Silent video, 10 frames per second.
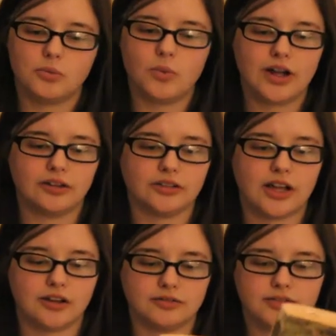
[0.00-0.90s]

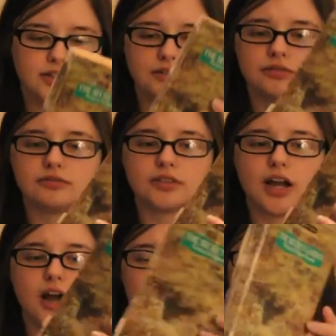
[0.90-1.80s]
loved
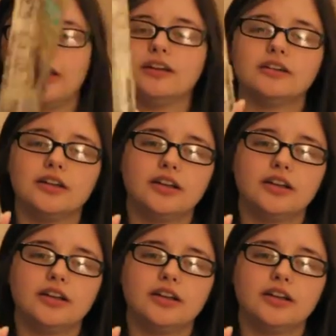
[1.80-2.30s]
copy,